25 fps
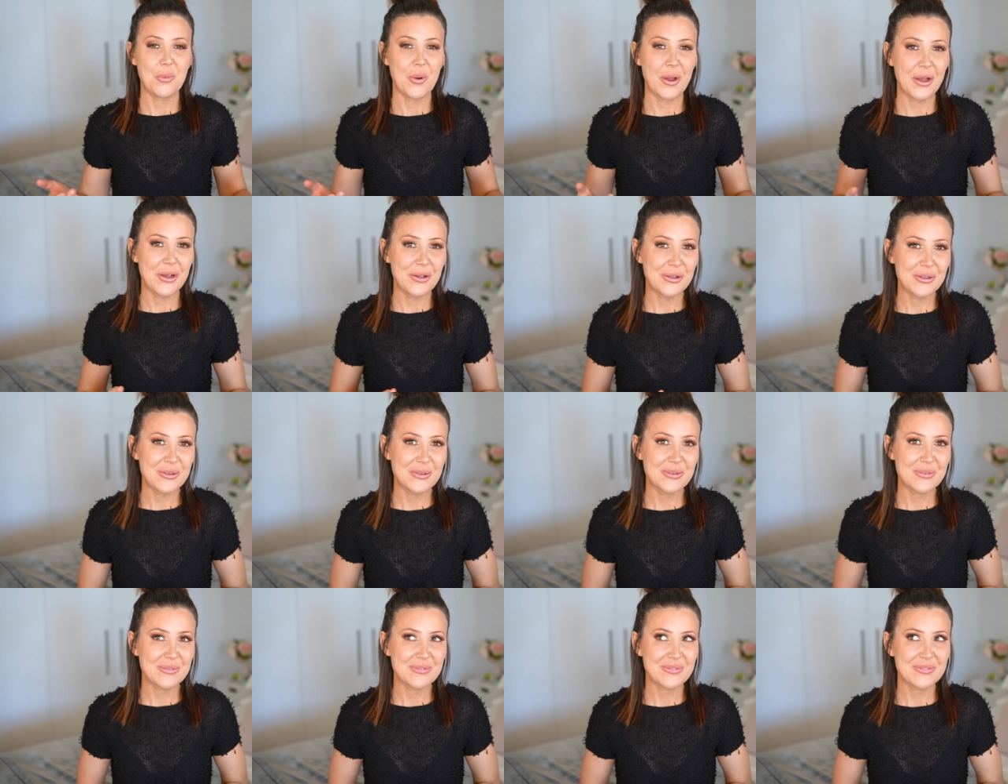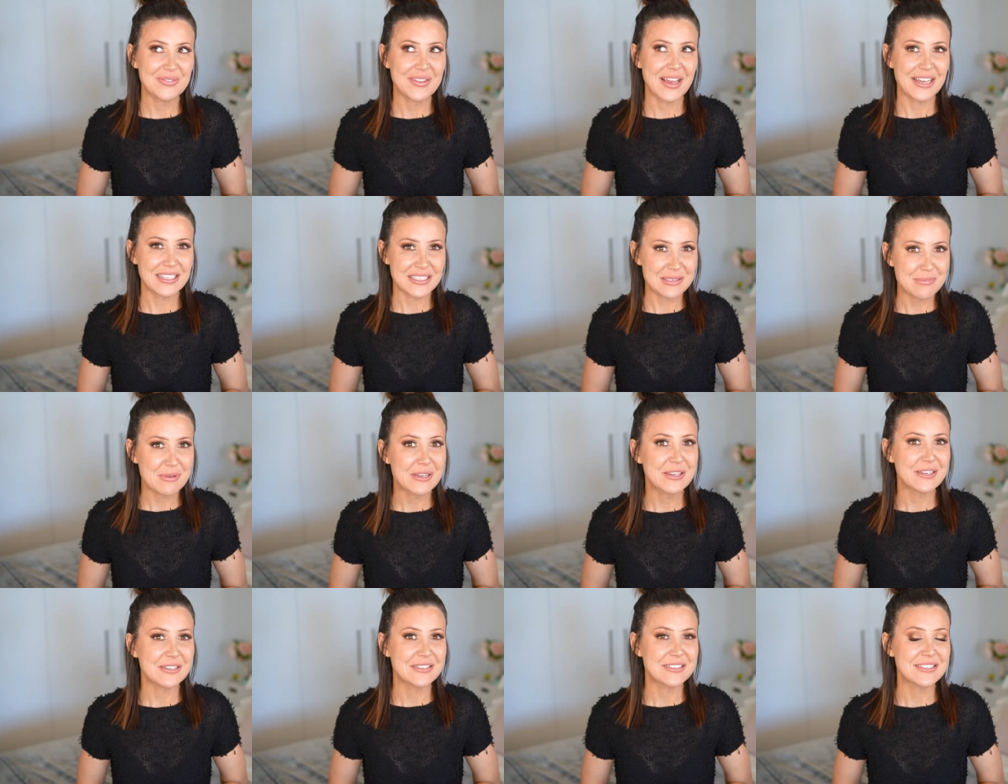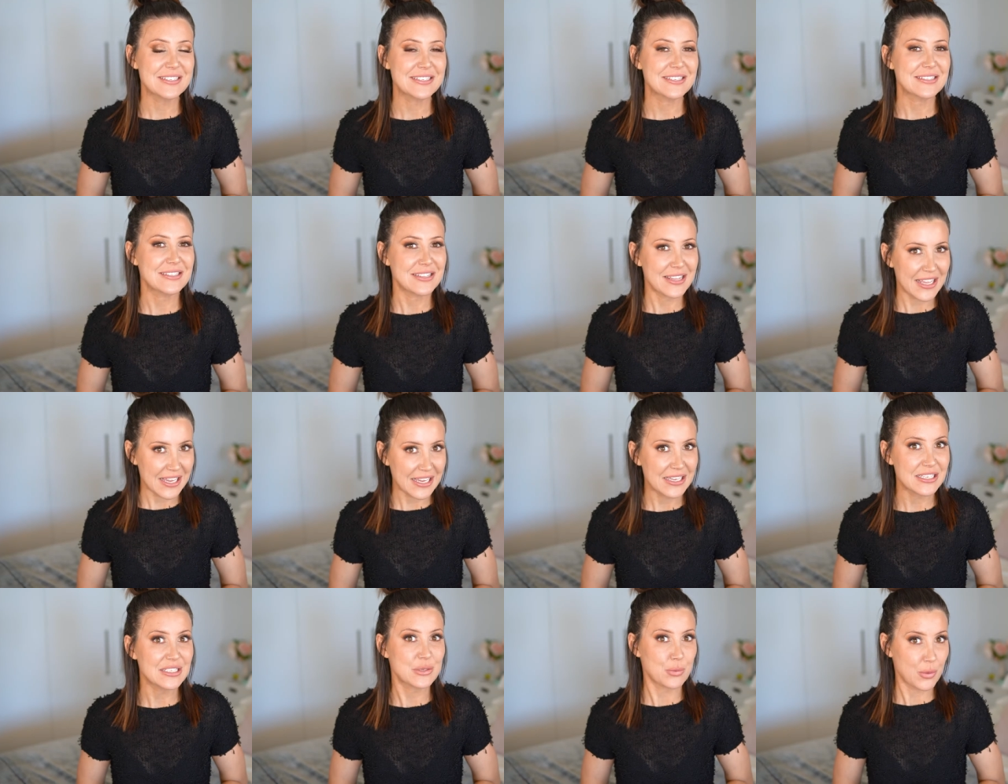Well, that's because
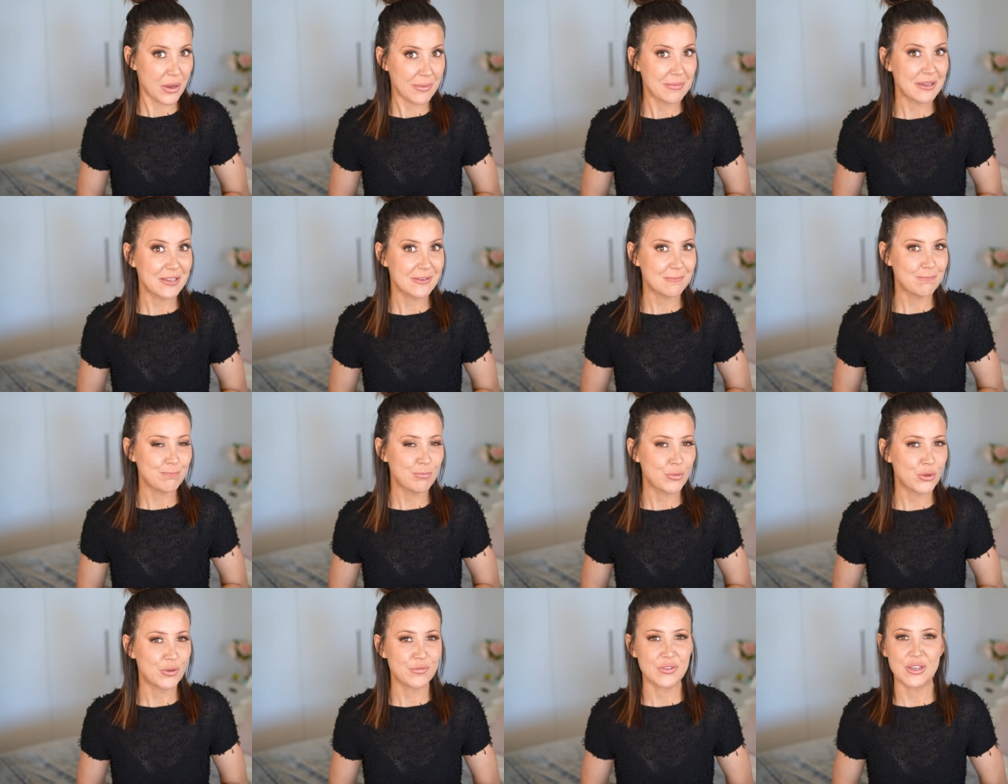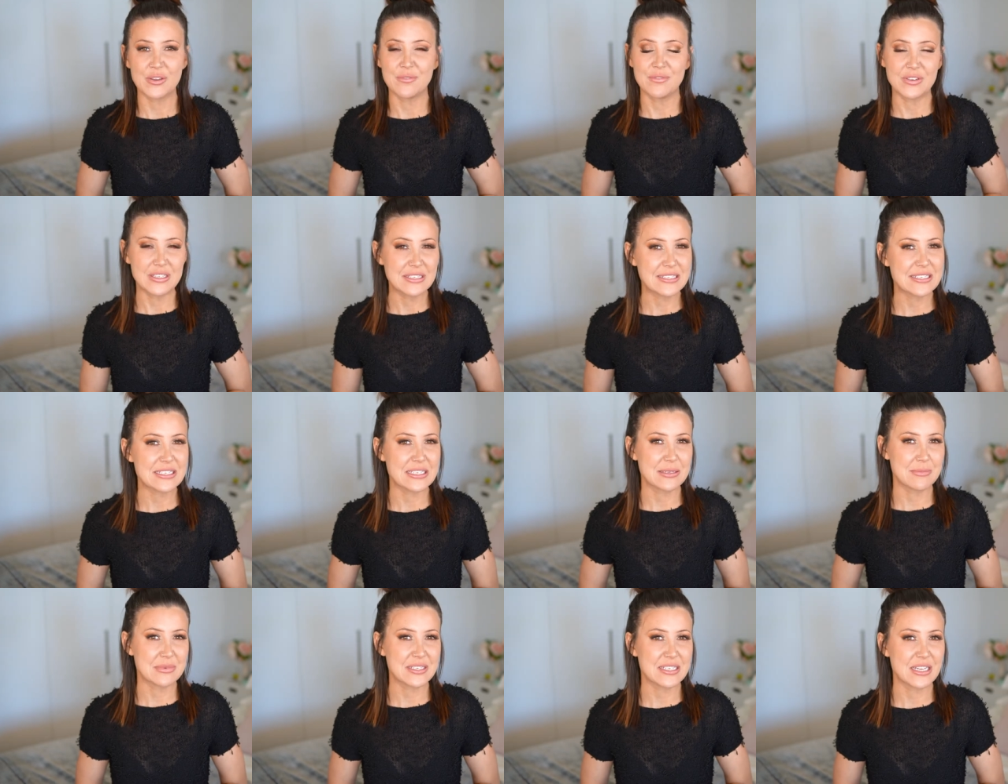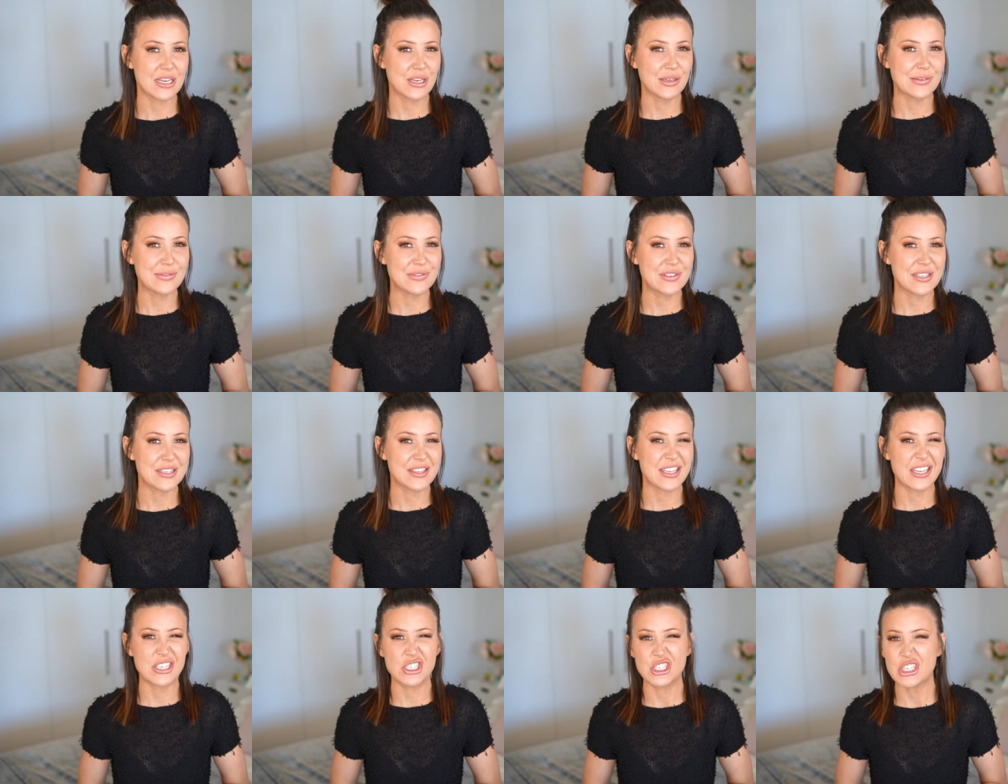these women who've convinced themselves
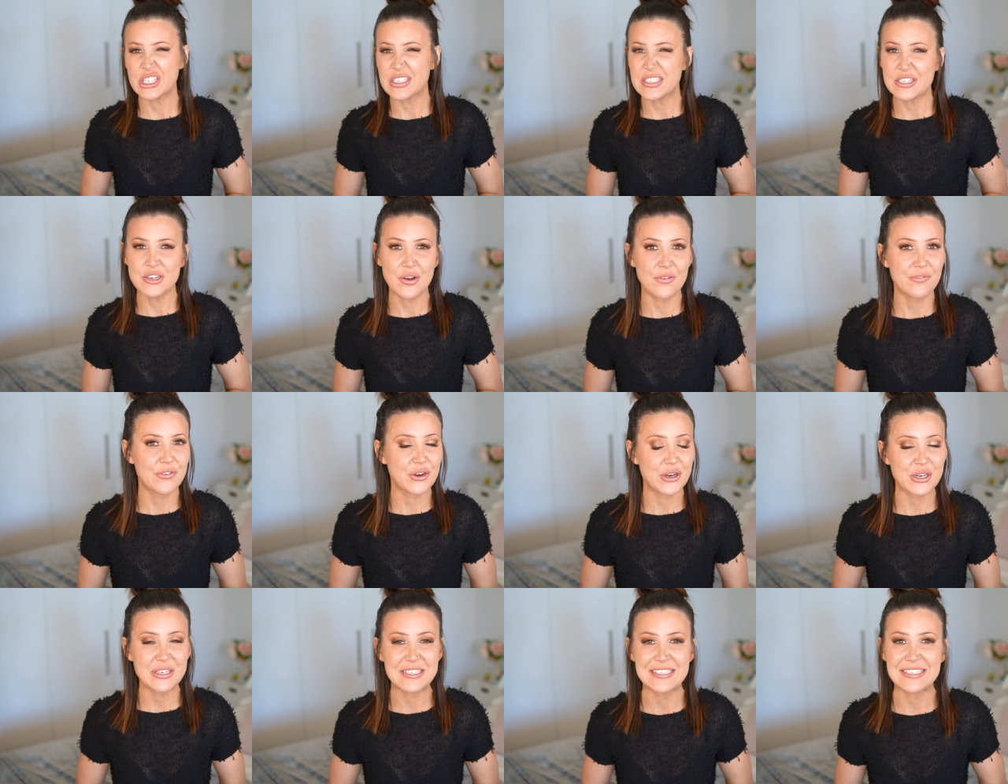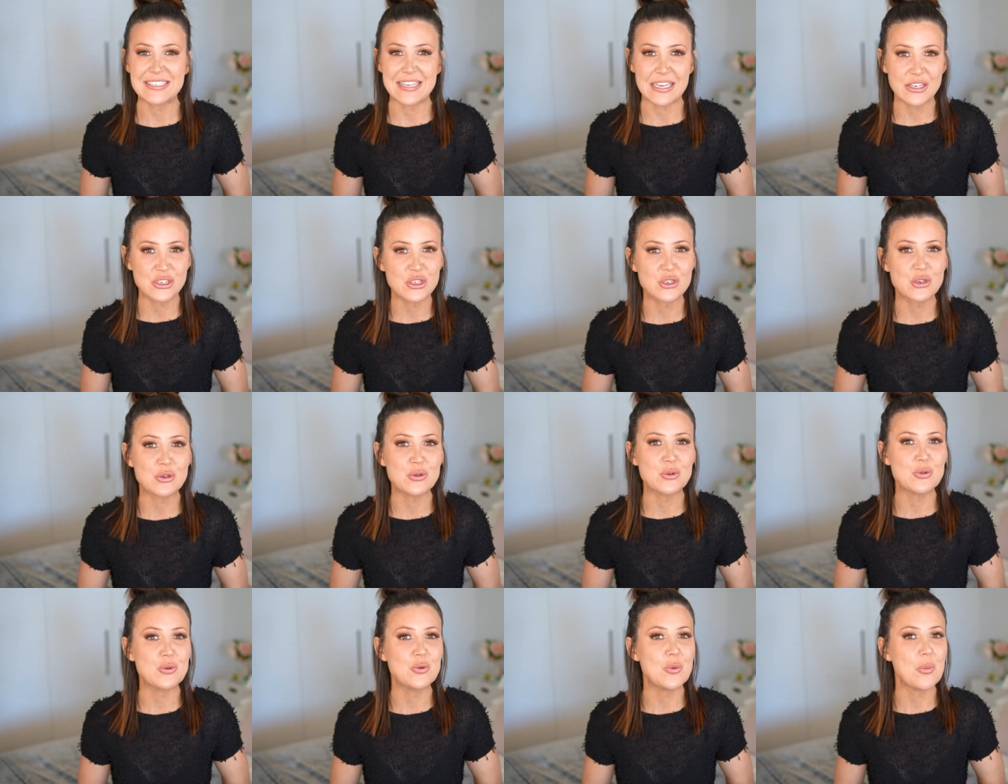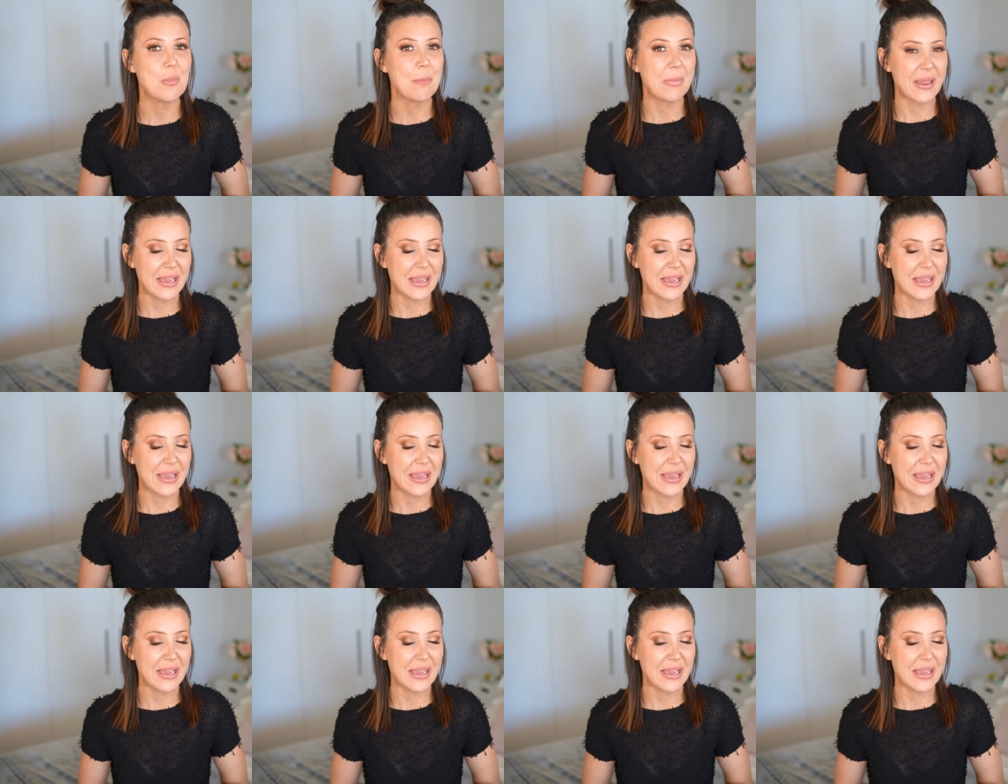that they're just not very sexual